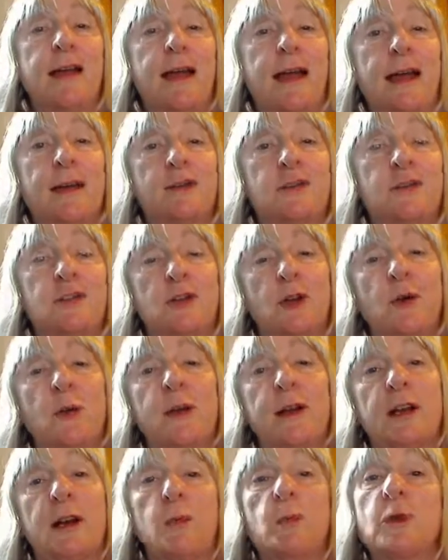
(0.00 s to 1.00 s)
And so
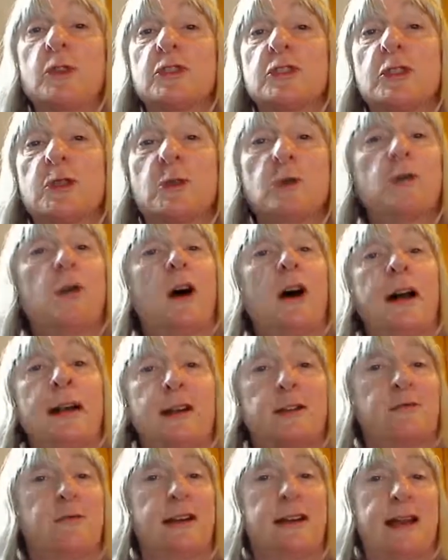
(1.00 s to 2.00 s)
when I want to, I
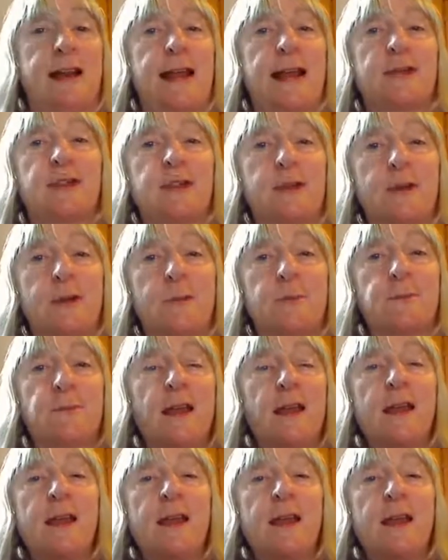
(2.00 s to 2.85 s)
can run an ad to them.